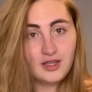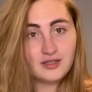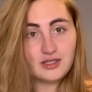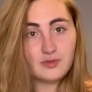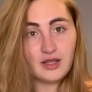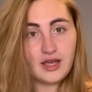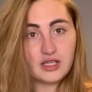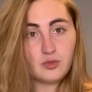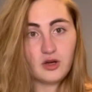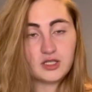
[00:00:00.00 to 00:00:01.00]
This is my
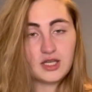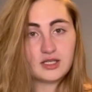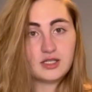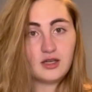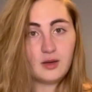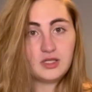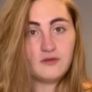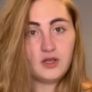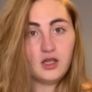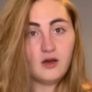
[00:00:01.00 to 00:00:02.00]
last Mark 6 update
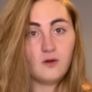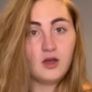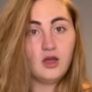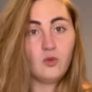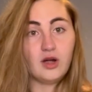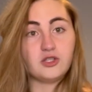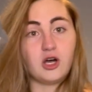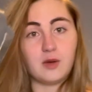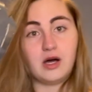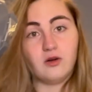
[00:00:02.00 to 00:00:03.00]
video where I
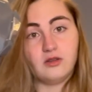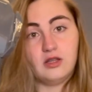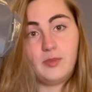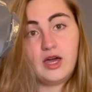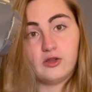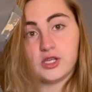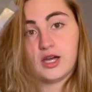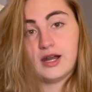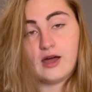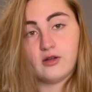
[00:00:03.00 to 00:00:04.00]
talk about the panels I
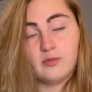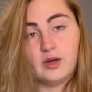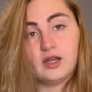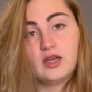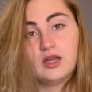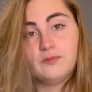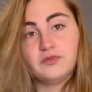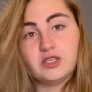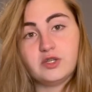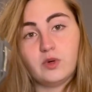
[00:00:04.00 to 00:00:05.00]
cut out, but
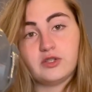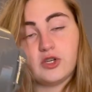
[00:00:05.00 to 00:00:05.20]
this is what it's